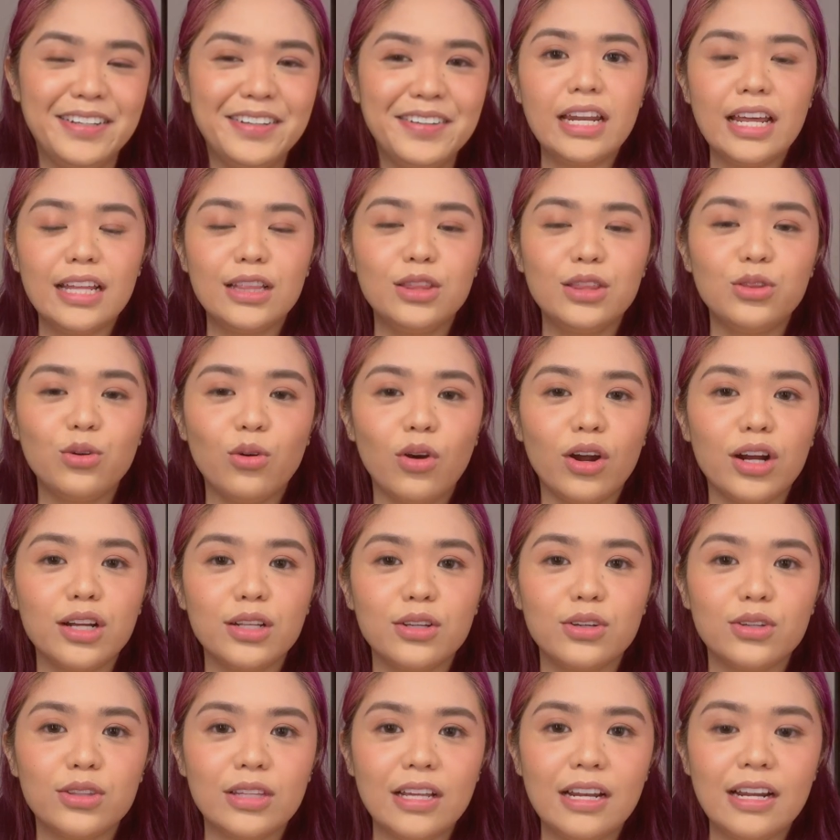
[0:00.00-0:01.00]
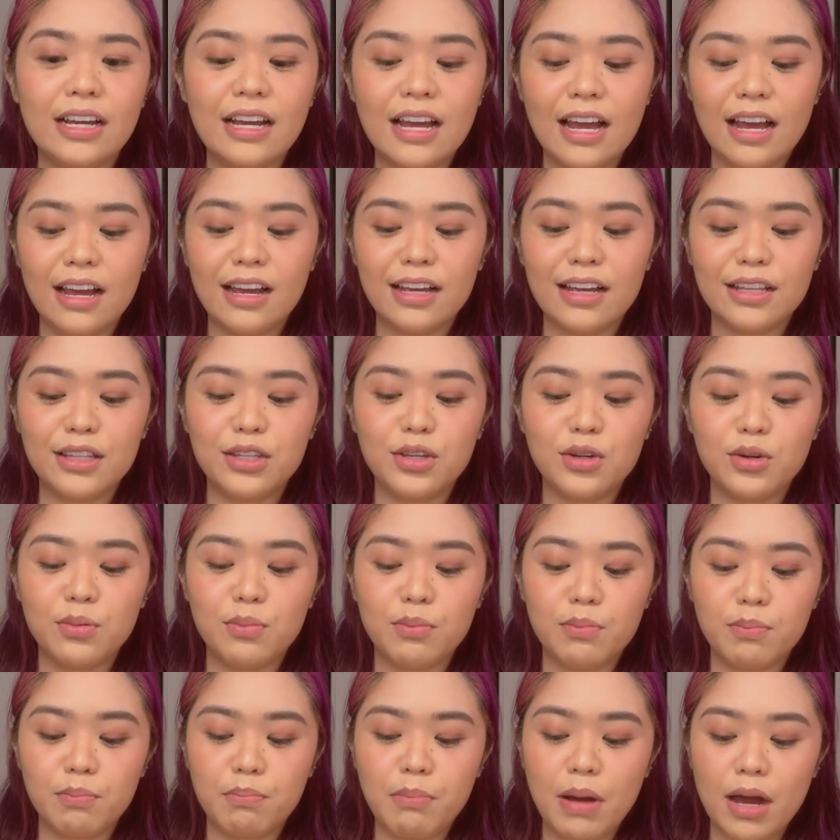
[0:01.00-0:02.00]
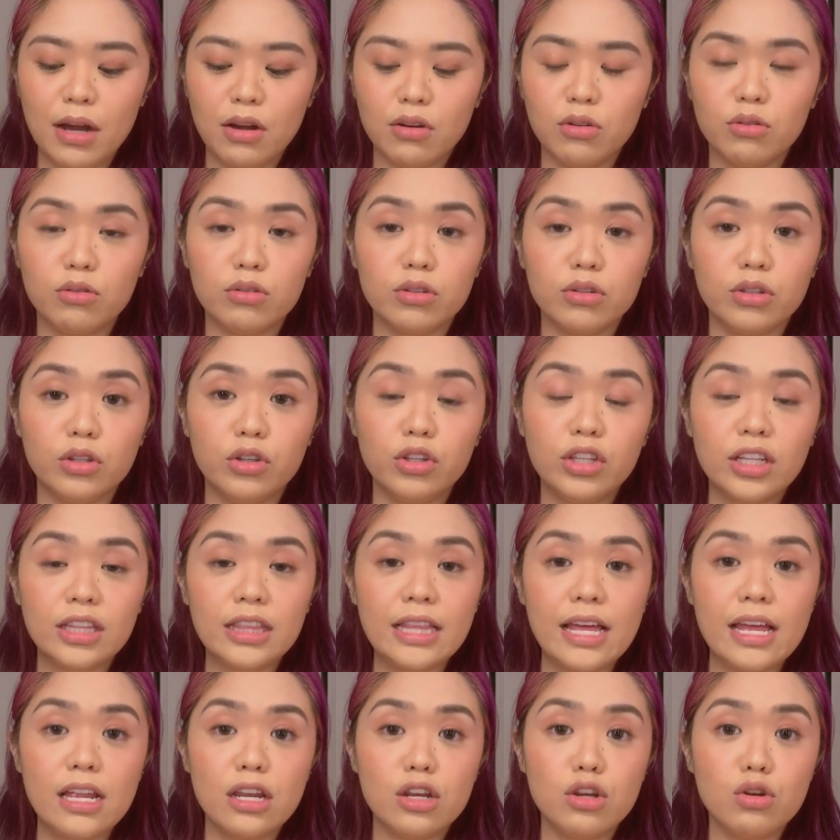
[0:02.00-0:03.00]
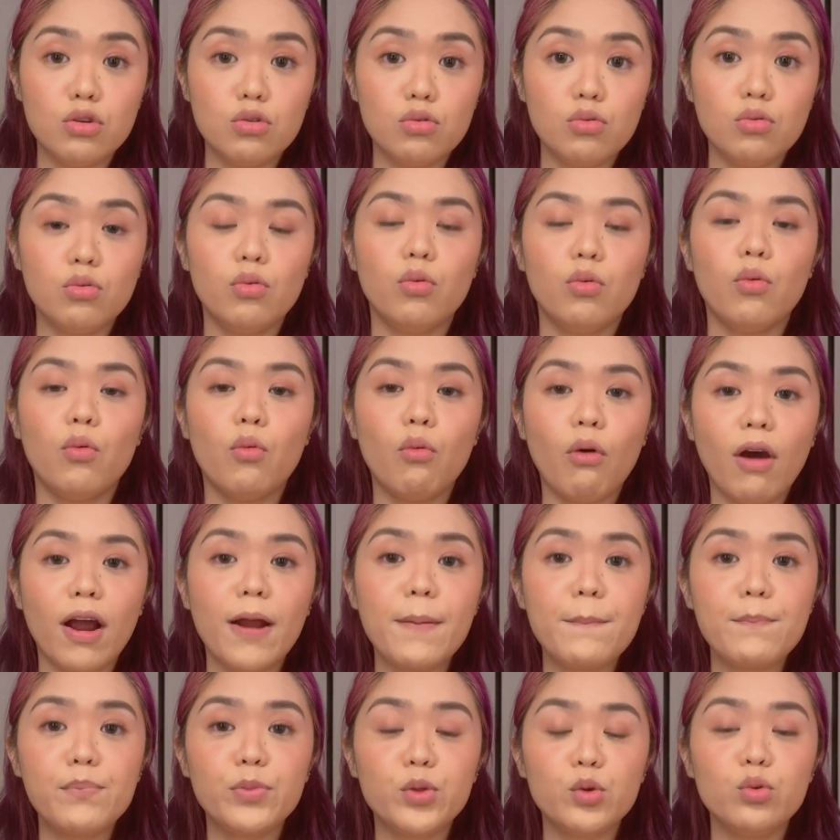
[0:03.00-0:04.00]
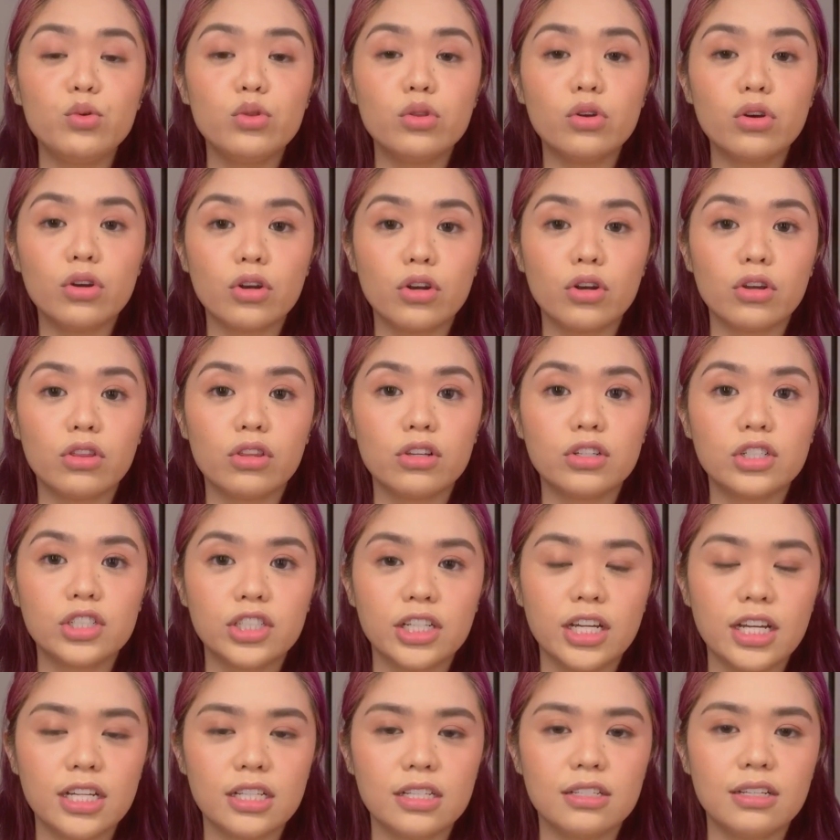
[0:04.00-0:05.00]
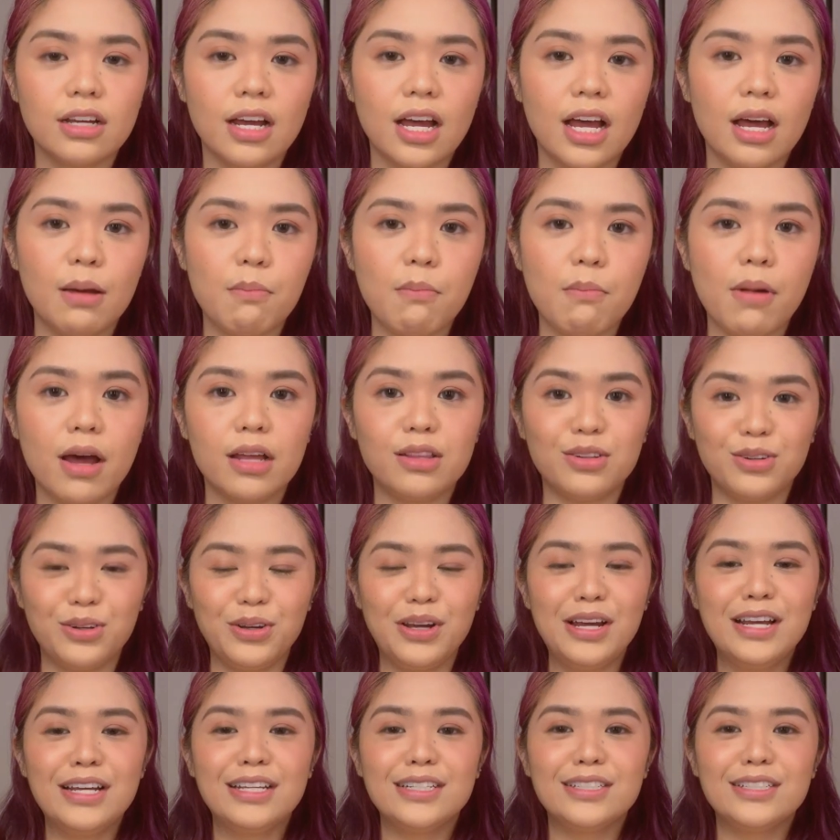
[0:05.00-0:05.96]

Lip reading: In-add to cart ko talaga agad yung bagong, yun na 10 new warm nude earth shades. Ang haba, no?